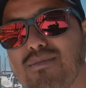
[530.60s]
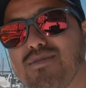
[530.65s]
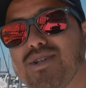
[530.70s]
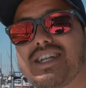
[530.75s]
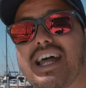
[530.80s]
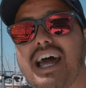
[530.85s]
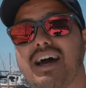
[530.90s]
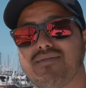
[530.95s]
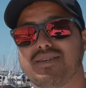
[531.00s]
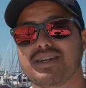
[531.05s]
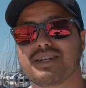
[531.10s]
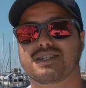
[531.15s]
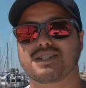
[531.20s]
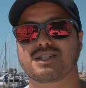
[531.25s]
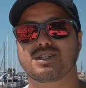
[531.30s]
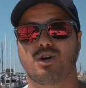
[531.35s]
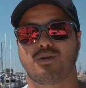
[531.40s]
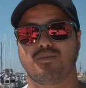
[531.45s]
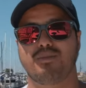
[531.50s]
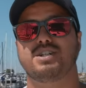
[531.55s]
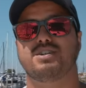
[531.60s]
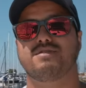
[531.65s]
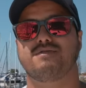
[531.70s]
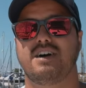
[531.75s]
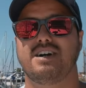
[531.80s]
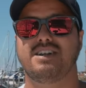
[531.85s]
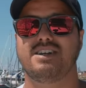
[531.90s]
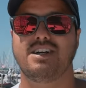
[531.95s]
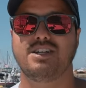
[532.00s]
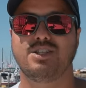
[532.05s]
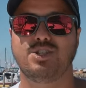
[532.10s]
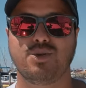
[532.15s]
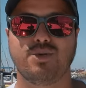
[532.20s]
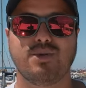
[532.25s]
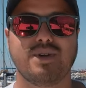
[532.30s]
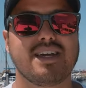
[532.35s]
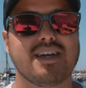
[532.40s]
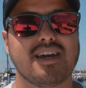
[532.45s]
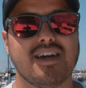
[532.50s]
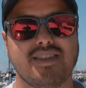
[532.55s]
I'm just having so much fun
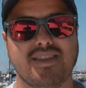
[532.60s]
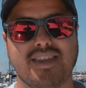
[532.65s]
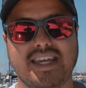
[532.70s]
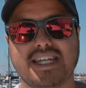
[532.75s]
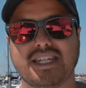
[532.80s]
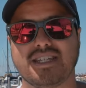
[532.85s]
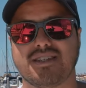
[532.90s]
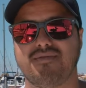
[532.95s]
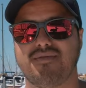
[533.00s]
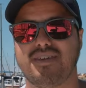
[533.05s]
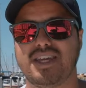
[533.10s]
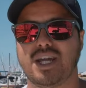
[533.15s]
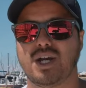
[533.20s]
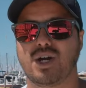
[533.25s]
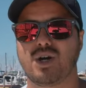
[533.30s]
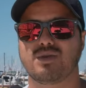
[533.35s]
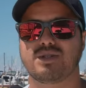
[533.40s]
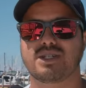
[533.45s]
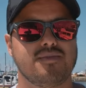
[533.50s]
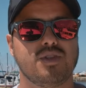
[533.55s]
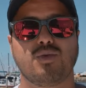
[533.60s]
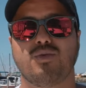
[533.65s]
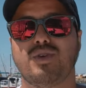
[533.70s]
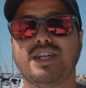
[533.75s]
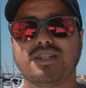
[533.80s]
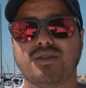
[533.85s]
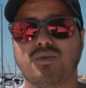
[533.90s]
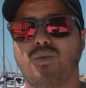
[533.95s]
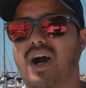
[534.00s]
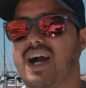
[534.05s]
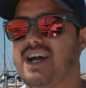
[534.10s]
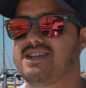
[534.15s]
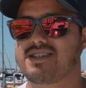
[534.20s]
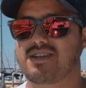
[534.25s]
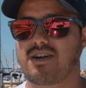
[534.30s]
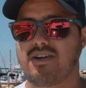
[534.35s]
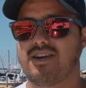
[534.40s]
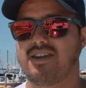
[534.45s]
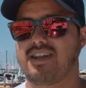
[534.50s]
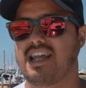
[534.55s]
doing these videos. The reason why I
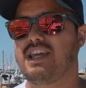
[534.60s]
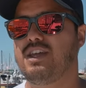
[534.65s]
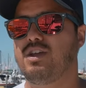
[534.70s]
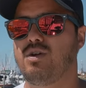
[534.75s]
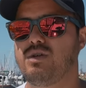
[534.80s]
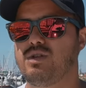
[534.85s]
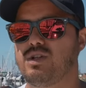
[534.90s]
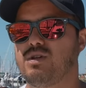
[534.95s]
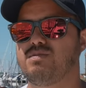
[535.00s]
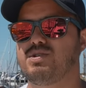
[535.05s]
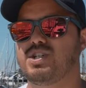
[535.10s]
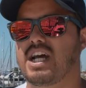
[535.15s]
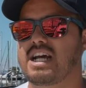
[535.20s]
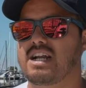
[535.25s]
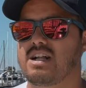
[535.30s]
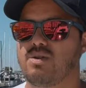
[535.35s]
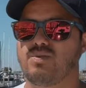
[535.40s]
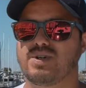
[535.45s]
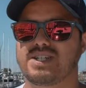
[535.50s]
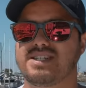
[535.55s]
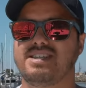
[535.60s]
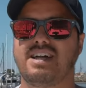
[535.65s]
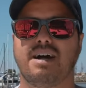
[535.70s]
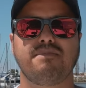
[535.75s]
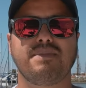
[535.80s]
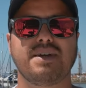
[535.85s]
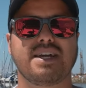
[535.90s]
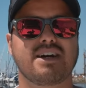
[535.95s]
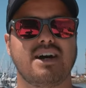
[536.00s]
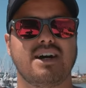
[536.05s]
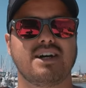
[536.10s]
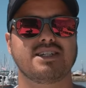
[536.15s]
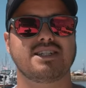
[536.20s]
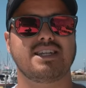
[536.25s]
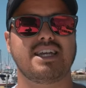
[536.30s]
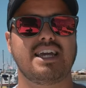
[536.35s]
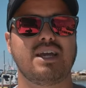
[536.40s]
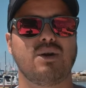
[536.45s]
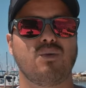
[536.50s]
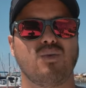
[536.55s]
started a YouTube channel was not because
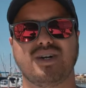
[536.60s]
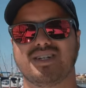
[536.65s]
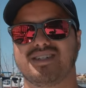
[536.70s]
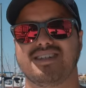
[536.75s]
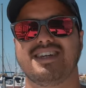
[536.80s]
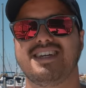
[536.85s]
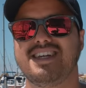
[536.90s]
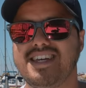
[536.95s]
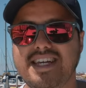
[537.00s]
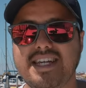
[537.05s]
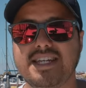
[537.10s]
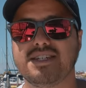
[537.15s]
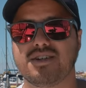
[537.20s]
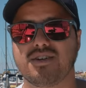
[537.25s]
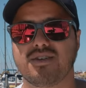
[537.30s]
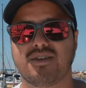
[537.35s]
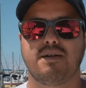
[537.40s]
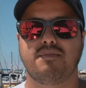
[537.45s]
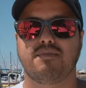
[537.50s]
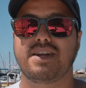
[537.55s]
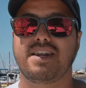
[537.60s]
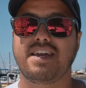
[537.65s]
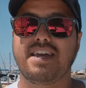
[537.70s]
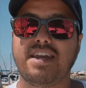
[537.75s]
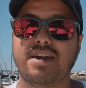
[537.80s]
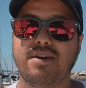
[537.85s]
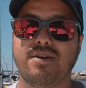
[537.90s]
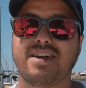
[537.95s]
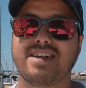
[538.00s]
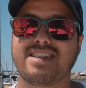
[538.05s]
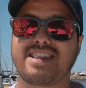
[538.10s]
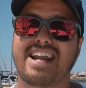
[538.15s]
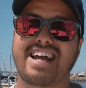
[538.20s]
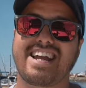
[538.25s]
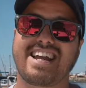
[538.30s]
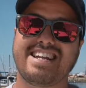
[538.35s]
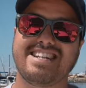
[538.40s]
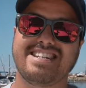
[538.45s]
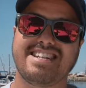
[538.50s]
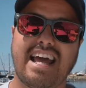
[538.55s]
it was easier, but hearing that I
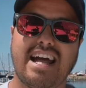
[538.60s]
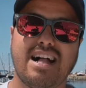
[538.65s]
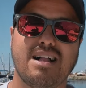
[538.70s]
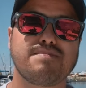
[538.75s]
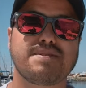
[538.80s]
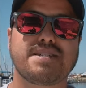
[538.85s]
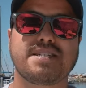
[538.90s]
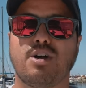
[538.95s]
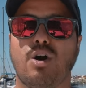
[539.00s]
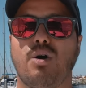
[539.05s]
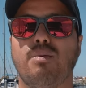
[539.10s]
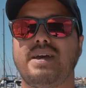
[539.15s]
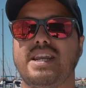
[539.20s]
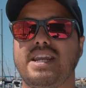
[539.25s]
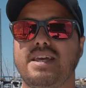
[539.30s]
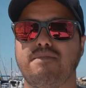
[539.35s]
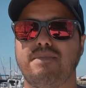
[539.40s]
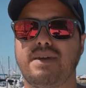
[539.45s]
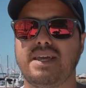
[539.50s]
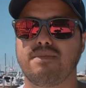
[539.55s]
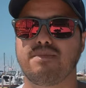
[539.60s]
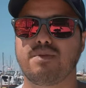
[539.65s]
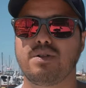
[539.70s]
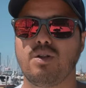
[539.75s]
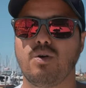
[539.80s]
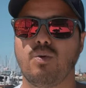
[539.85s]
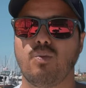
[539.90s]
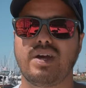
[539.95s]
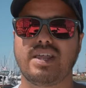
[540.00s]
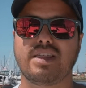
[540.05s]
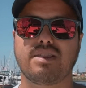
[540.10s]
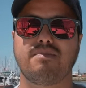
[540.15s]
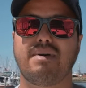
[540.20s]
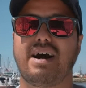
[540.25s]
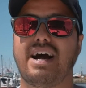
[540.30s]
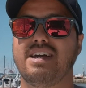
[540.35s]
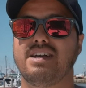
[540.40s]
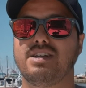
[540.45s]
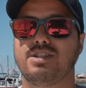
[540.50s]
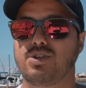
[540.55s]
can help so many people with
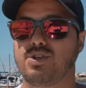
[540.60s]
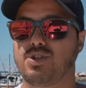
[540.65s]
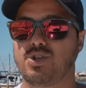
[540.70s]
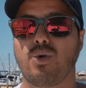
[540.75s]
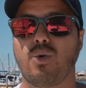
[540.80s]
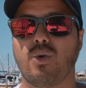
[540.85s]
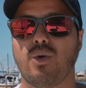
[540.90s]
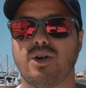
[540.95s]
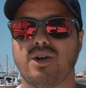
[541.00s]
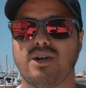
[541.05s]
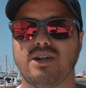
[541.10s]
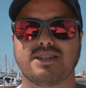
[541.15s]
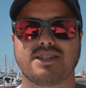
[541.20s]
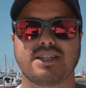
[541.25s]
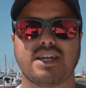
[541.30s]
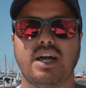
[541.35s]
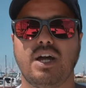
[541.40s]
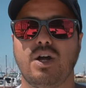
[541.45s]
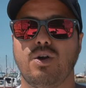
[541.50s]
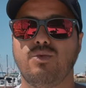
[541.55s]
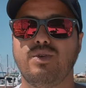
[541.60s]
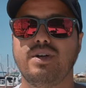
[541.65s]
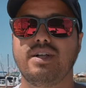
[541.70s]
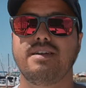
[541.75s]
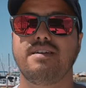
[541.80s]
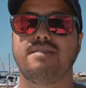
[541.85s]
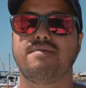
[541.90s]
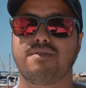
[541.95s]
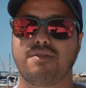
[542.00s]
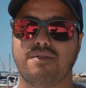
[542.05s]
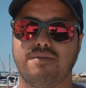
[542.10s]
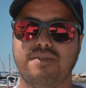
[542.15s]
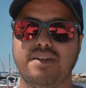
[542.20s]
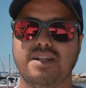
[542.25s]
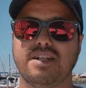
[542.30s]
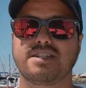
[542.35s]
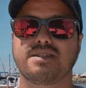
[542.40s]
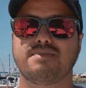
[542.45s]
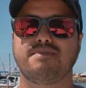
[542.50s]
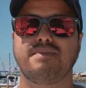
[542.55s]
my tutorials really fulfills